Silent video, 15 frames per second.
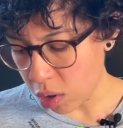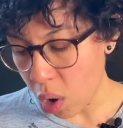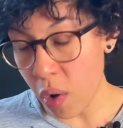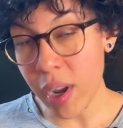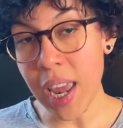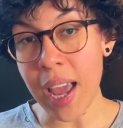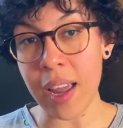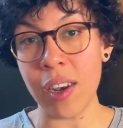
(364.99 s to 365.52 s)
Oh
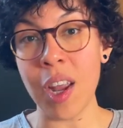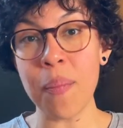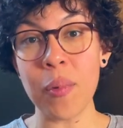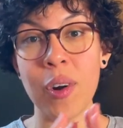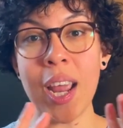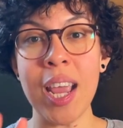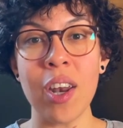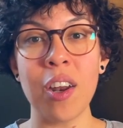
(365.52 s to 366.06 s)
yeah,
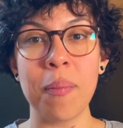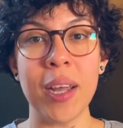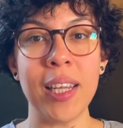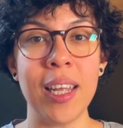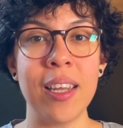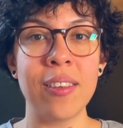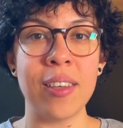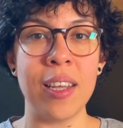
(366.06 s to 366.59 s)
number eight on my
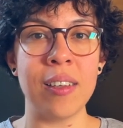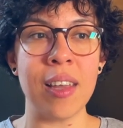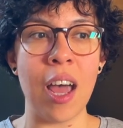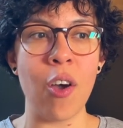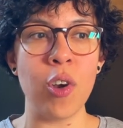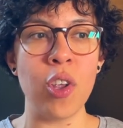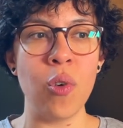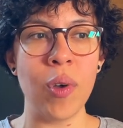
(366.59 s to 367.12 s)
list is
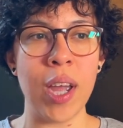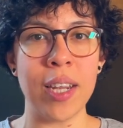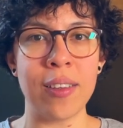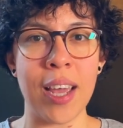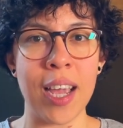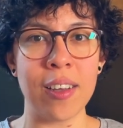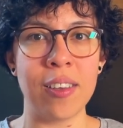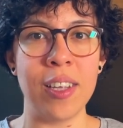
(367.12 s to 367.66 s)
how do you get
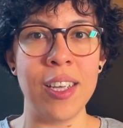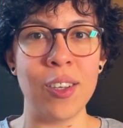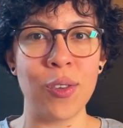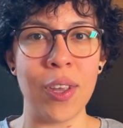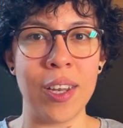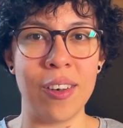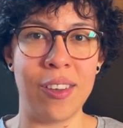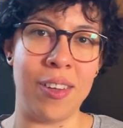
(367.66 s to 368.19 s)
taxis
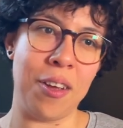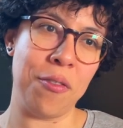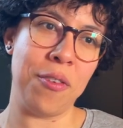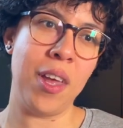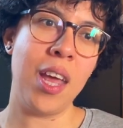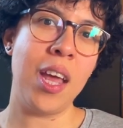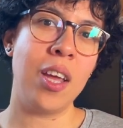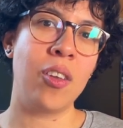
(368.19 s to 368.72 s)
and stuff.
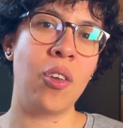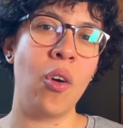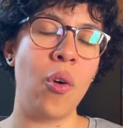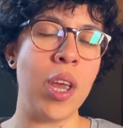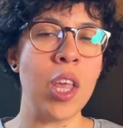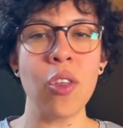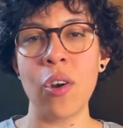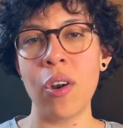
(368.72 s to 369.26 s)
So
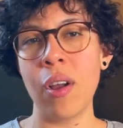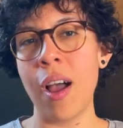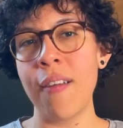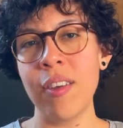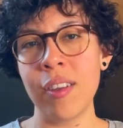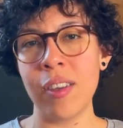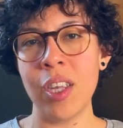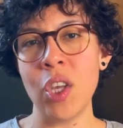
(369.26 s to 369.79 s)
either
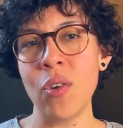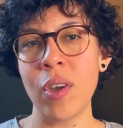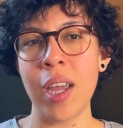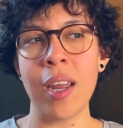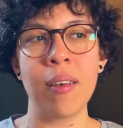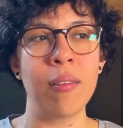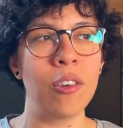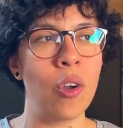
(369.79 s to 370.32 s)
obviously you
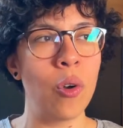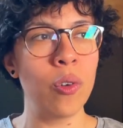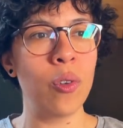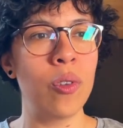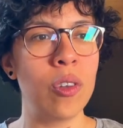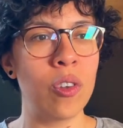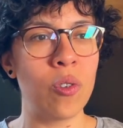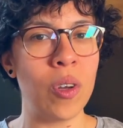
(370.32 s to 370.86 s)
can go
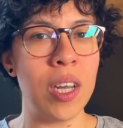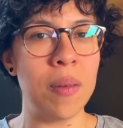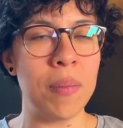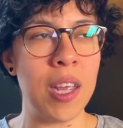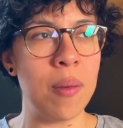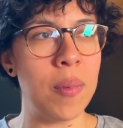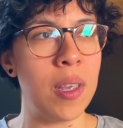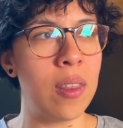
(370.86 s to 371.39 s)
to the street,
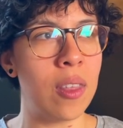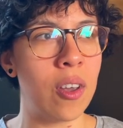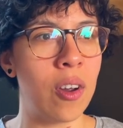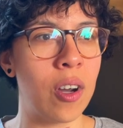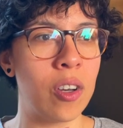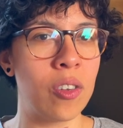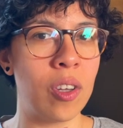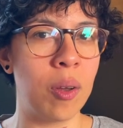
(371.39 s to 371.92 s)
maybe there
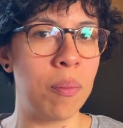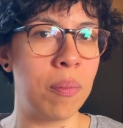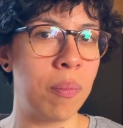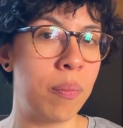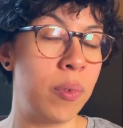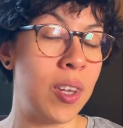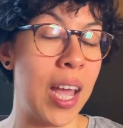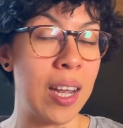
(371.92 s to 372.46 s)
are some
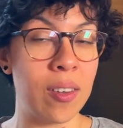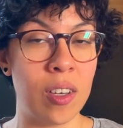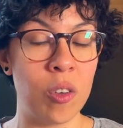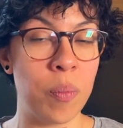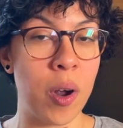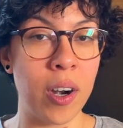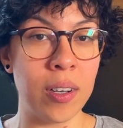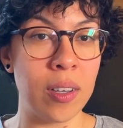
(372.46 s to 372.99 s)
taxis
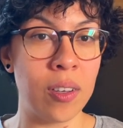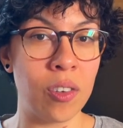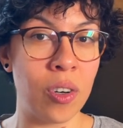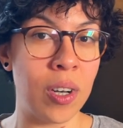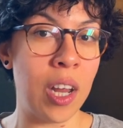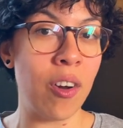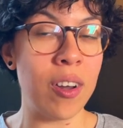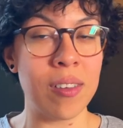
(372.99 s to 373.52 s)
parked in
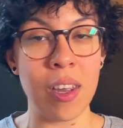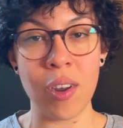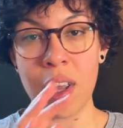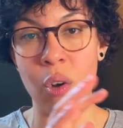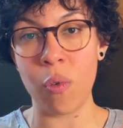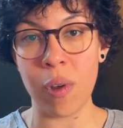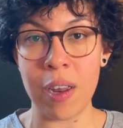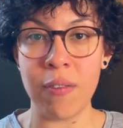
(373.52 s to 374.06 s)
certain areas that you
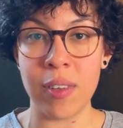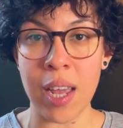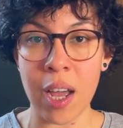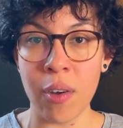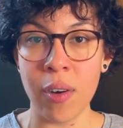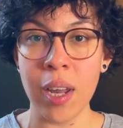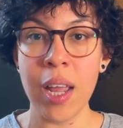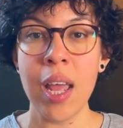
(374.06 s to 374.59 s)
can wave
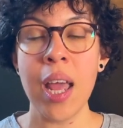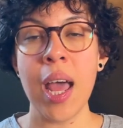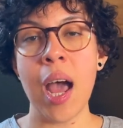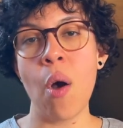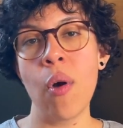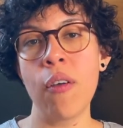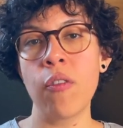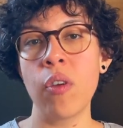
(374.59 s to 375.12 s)
down.
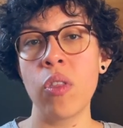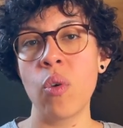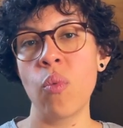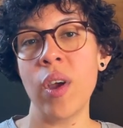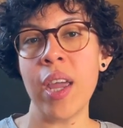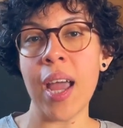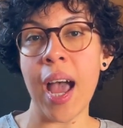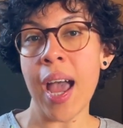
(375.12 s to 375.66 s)
However, the
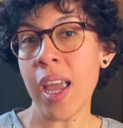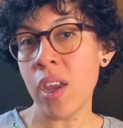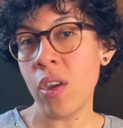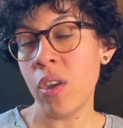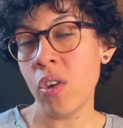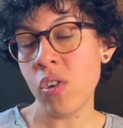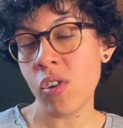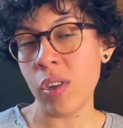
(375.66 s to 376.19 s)
way I
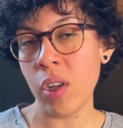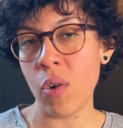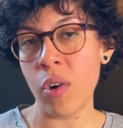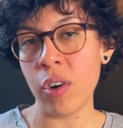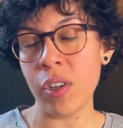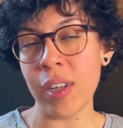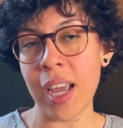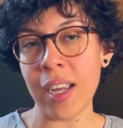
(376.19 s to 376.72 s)
usually
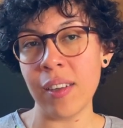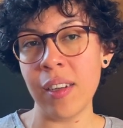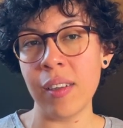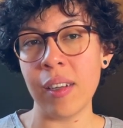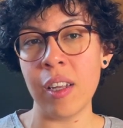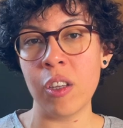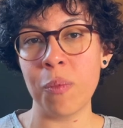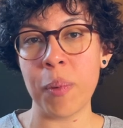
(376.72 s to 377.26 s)
order taxis
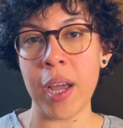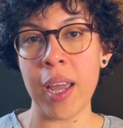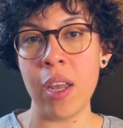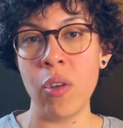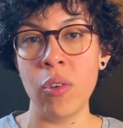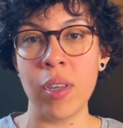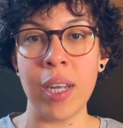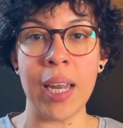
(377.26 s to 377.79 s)
is by
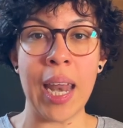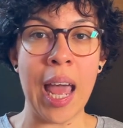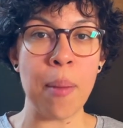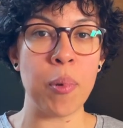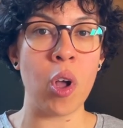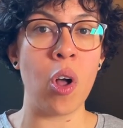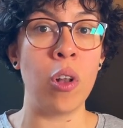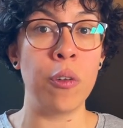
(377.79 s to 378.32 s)
using an
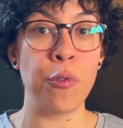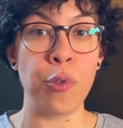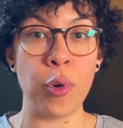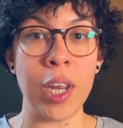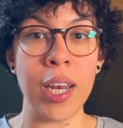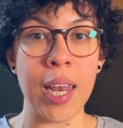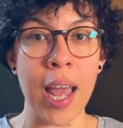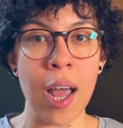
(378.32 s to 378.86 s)
app called
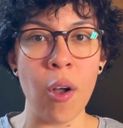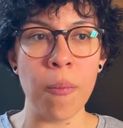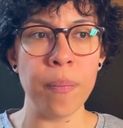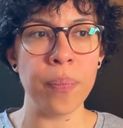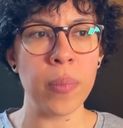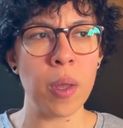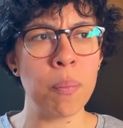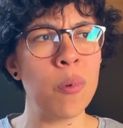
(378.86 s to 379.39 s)
Free Now.
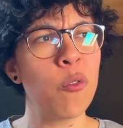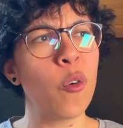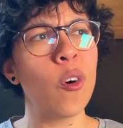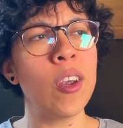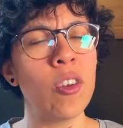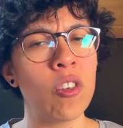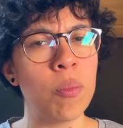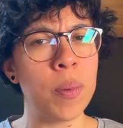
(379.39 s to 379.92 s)
Before
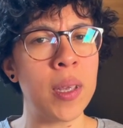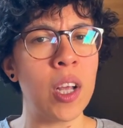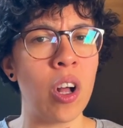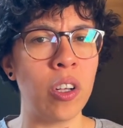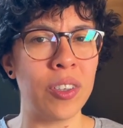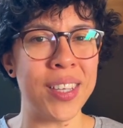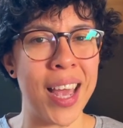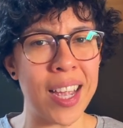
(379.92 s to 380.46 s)
it used to be
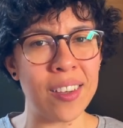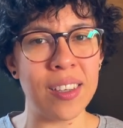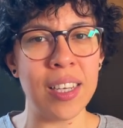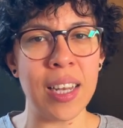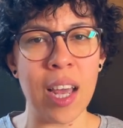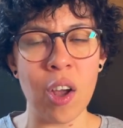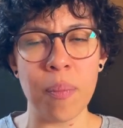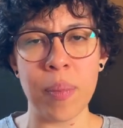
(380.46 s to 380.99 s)
called Taxi
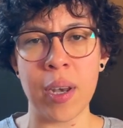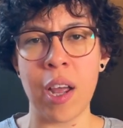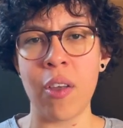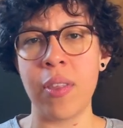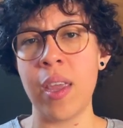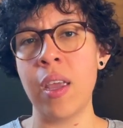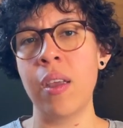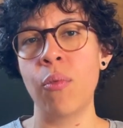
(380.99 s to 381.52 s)
Now, but now
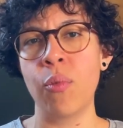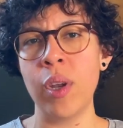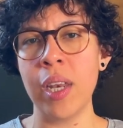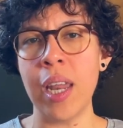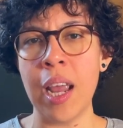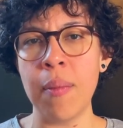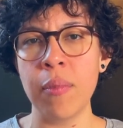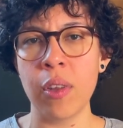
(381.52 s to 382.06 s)
they
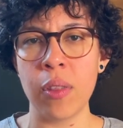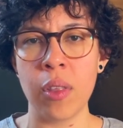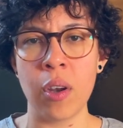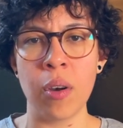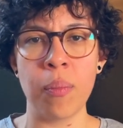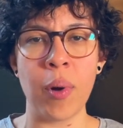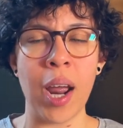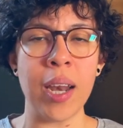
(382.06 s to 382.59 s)
renamed
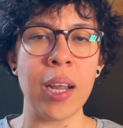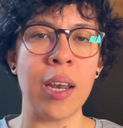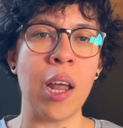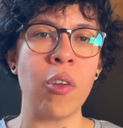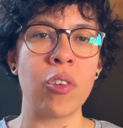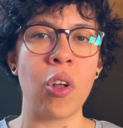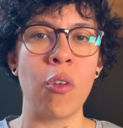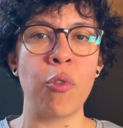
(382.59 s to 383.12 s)
their branding and now
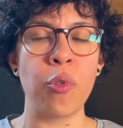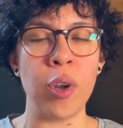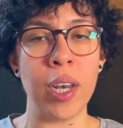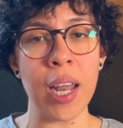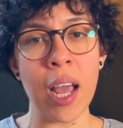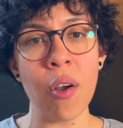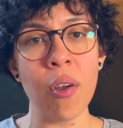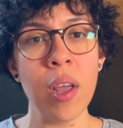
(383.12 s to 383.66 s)
it's called Free
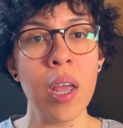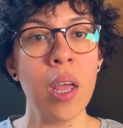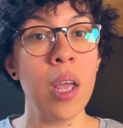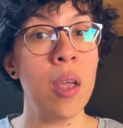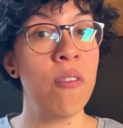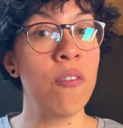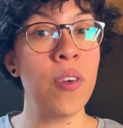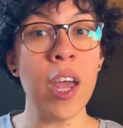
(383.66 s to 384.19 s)
Now.
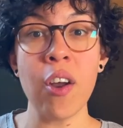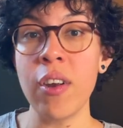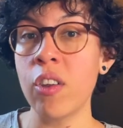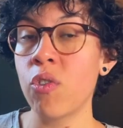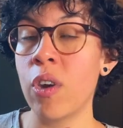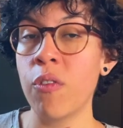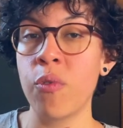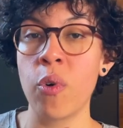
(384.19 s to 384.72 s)
Very
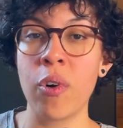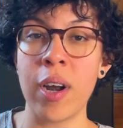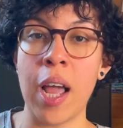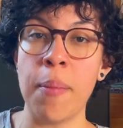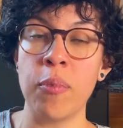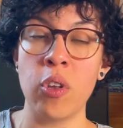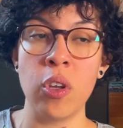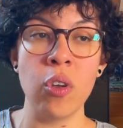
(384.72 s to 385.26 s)
straightforward
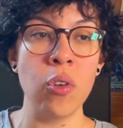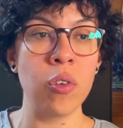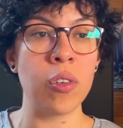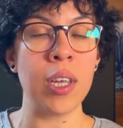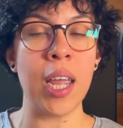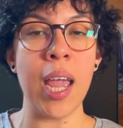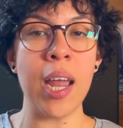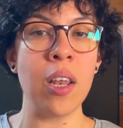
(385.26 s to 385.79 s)
app to use.
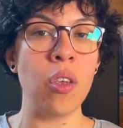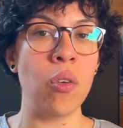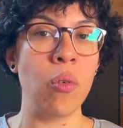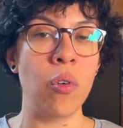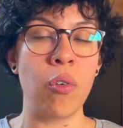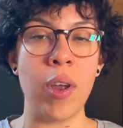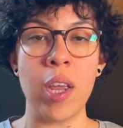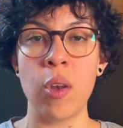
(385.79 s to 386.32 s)
Again, you
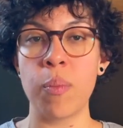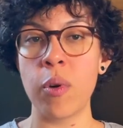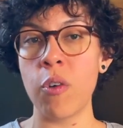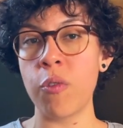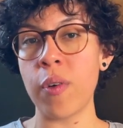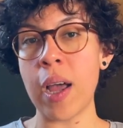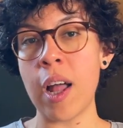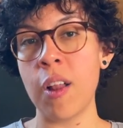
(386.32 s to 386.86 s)
create your
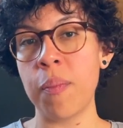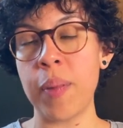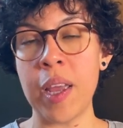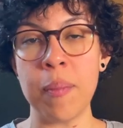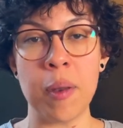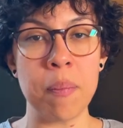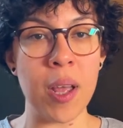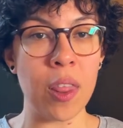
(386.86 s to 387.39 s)
profile,
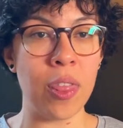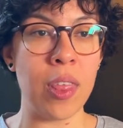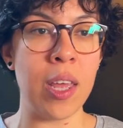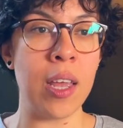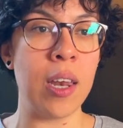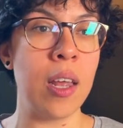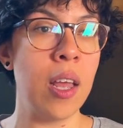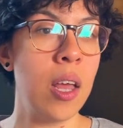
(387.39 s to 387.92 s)
payment
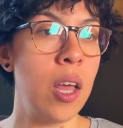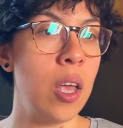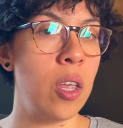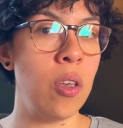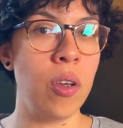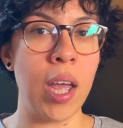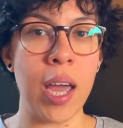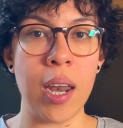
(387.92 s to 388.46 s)
method,
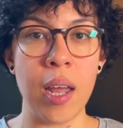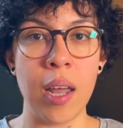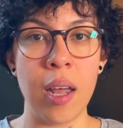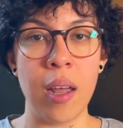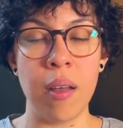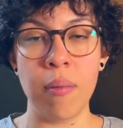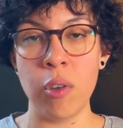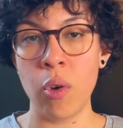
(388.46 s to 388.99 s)
you get
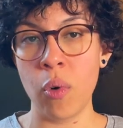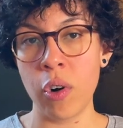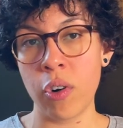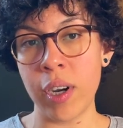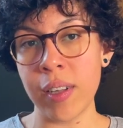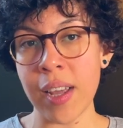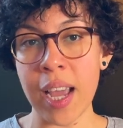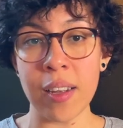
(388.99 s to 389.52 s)
a you order
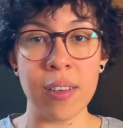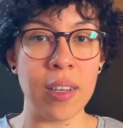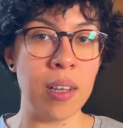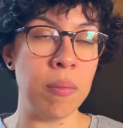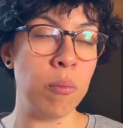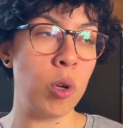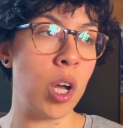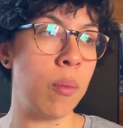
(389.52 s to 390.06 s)
a
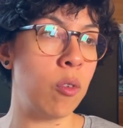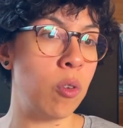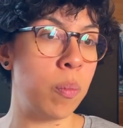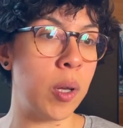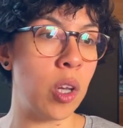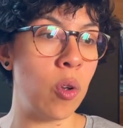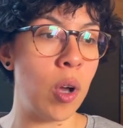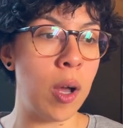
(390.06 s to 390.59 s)
taxi, comes to
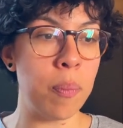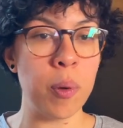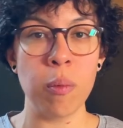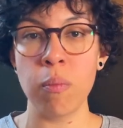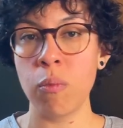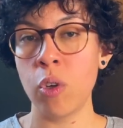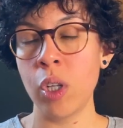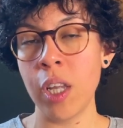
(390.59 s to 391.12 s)
pick you up,
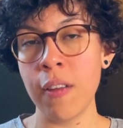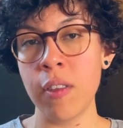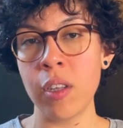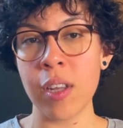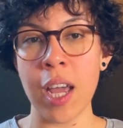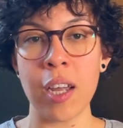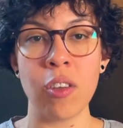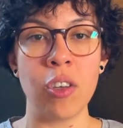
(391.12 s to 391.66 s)
you leave the
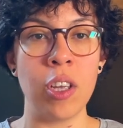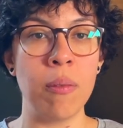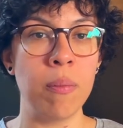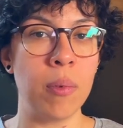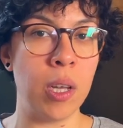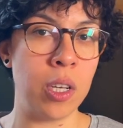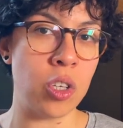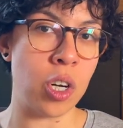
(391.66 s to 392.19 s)
taxi,
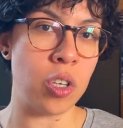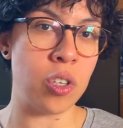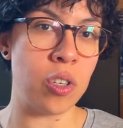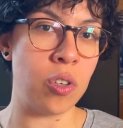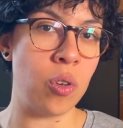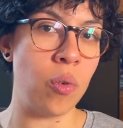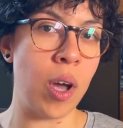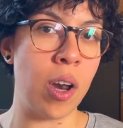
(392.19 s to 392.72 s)
it charges
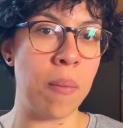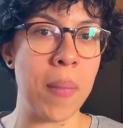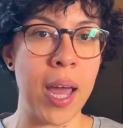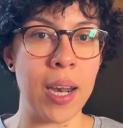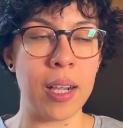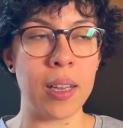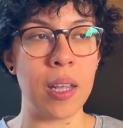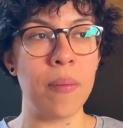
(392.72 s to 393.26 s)
you
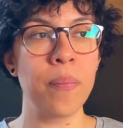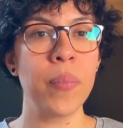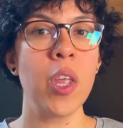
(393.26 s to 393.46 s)
automatically.